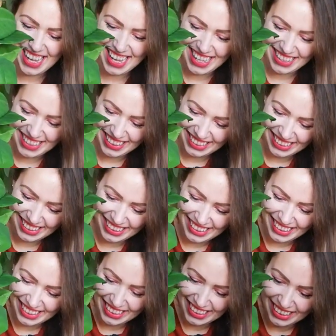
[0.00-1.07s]
that?
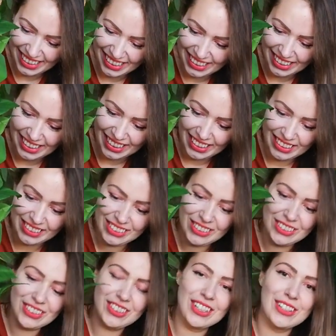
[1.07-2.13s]

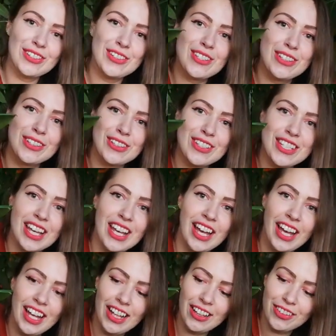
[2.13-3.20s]
Look, the roots look
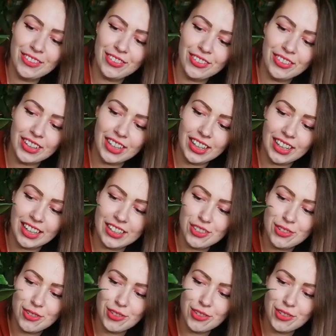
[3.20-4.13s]
healthy and